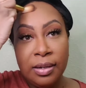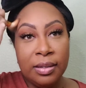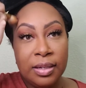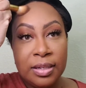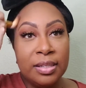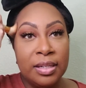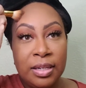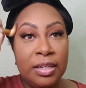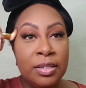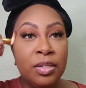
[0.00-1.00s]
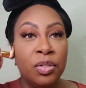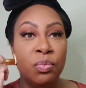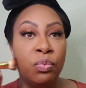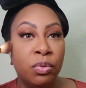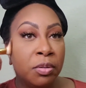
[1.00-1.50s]
And like I said, it just
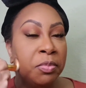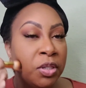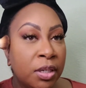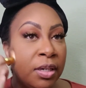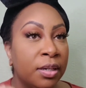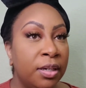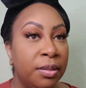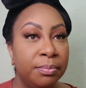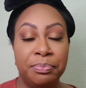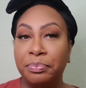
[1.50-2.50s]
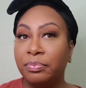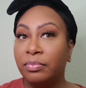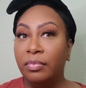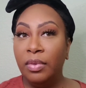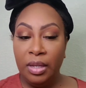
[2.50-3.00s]
warms you up
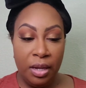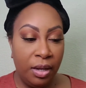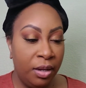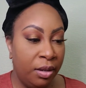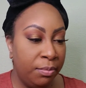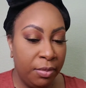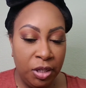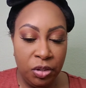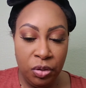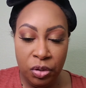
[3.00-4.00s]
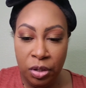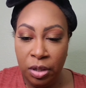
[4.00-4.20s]
and make